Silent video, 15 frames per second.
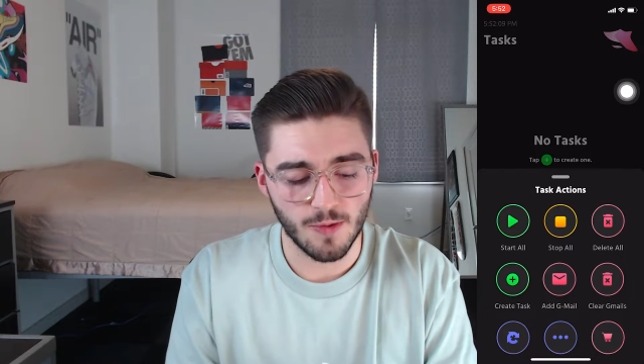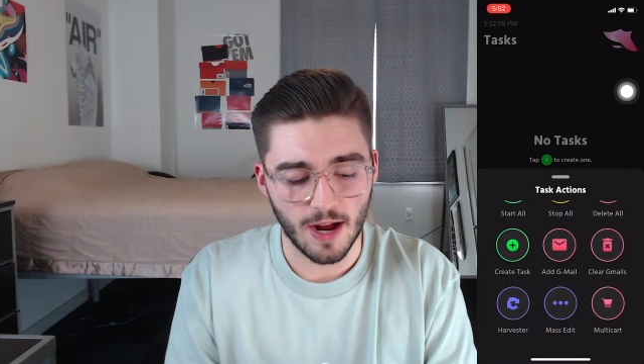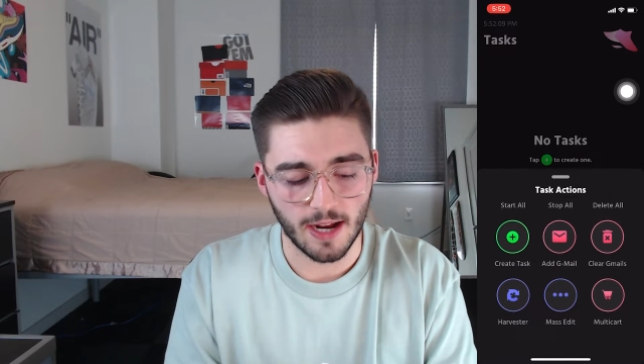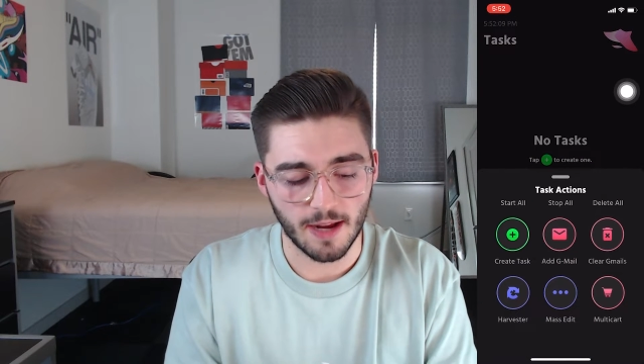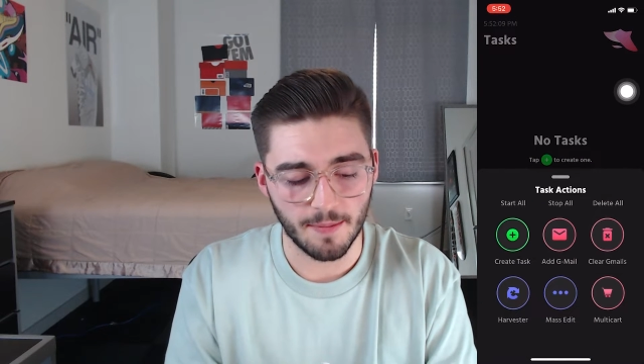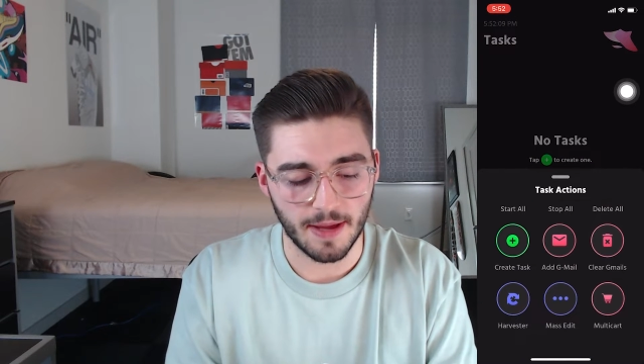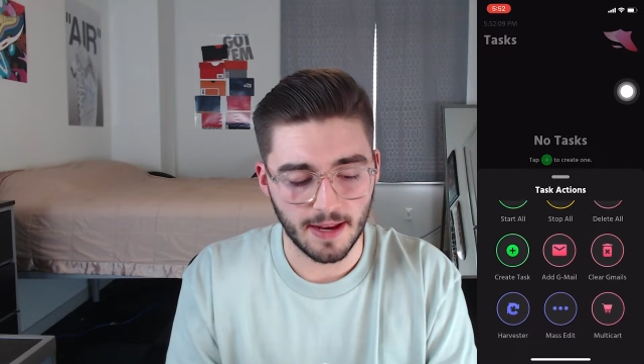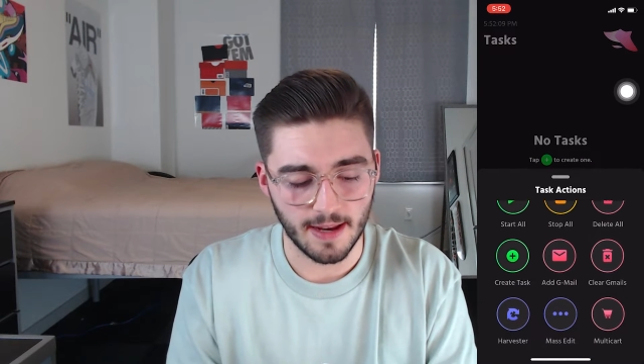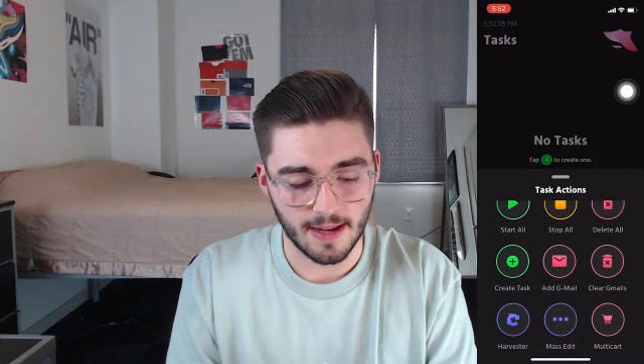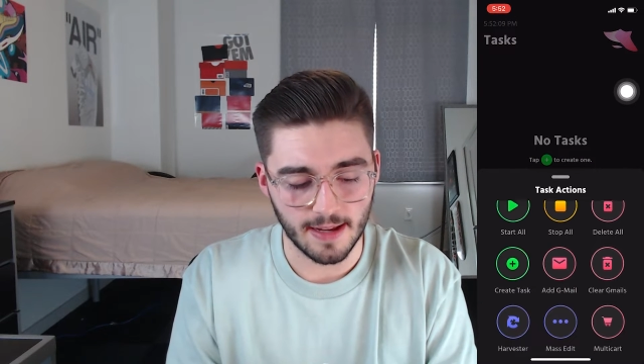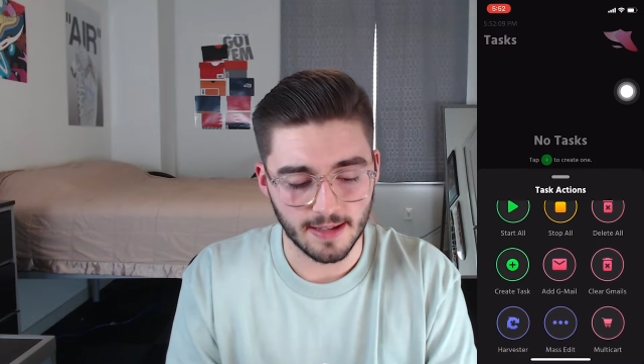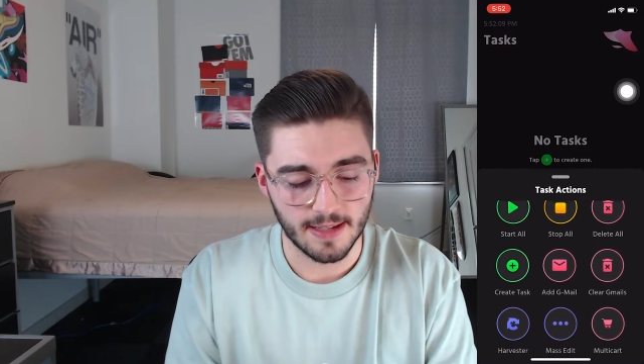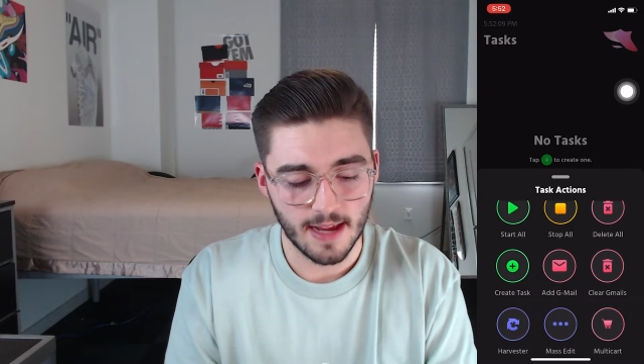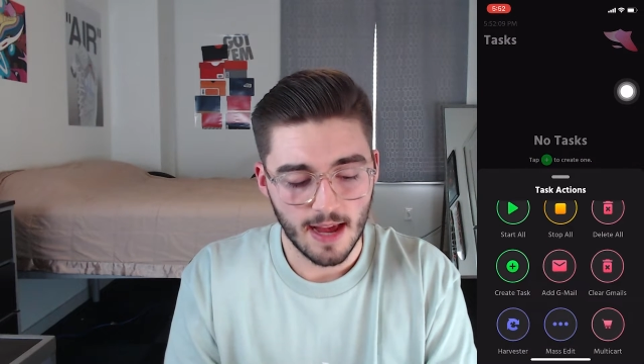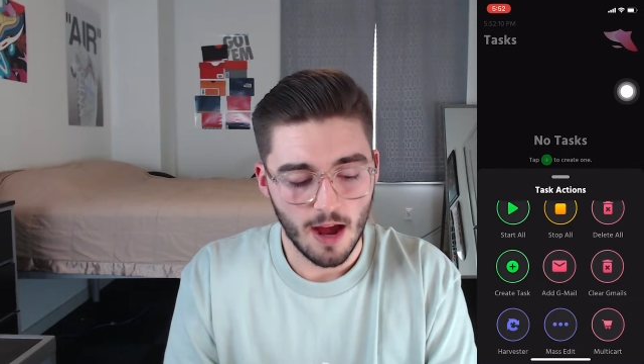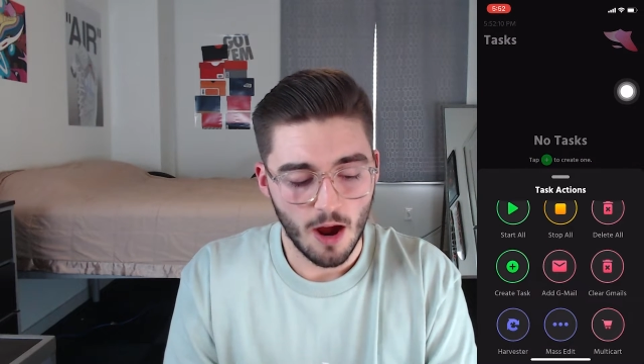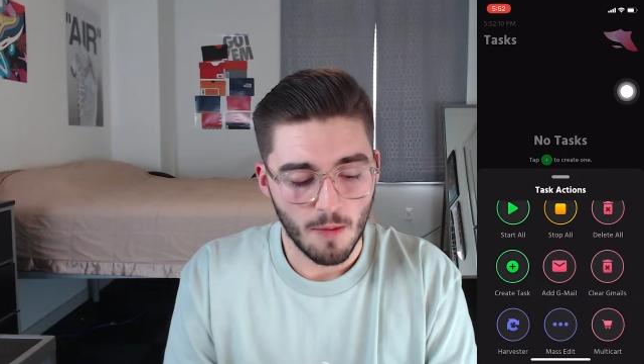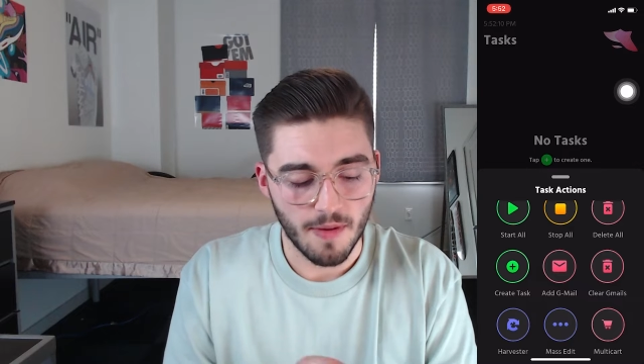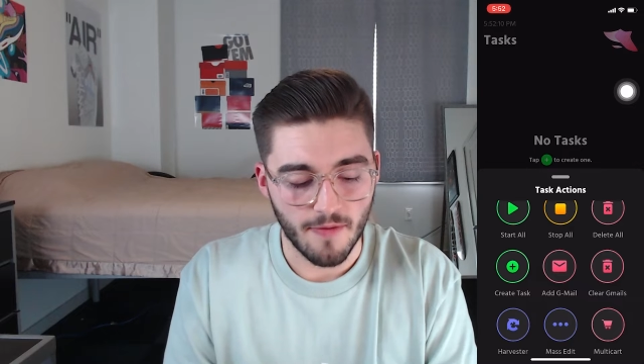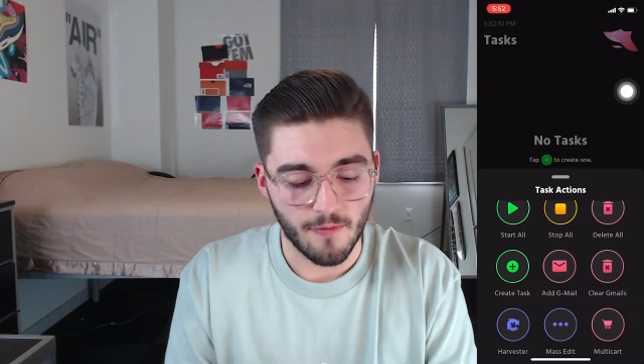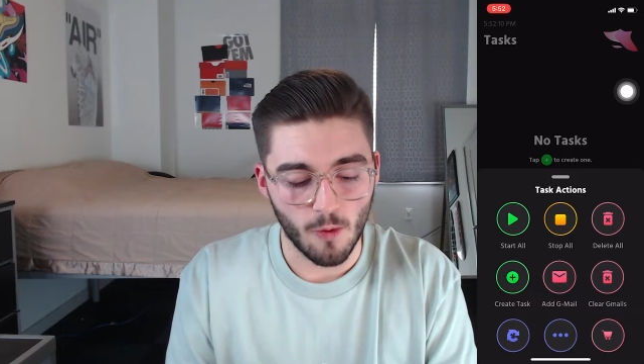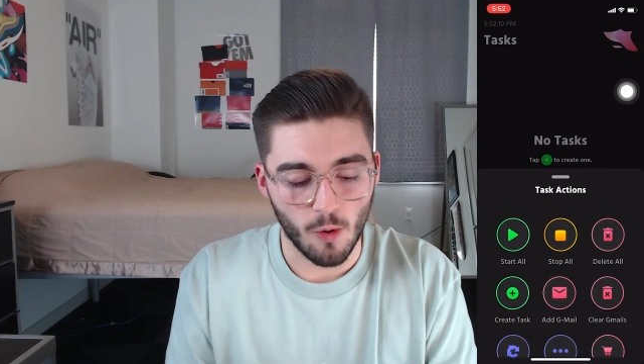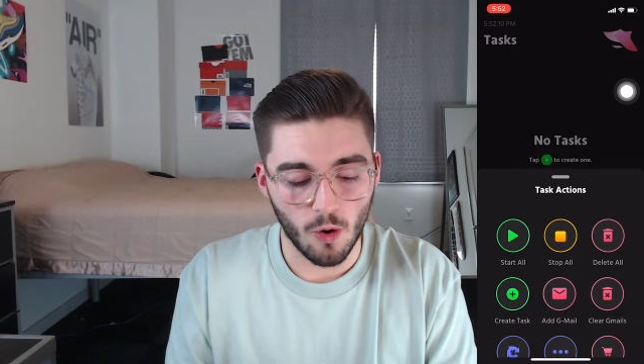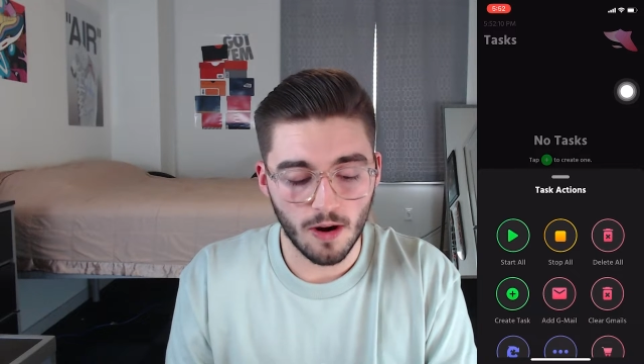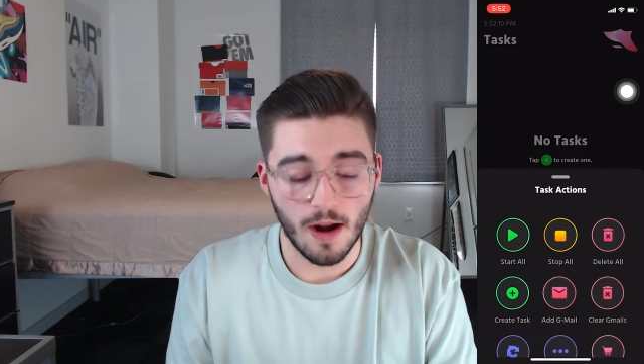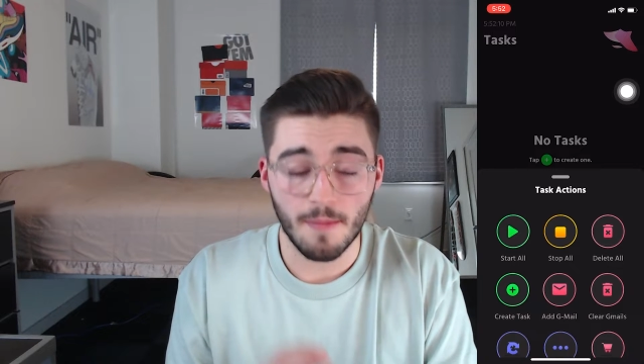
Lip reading: recommend is before,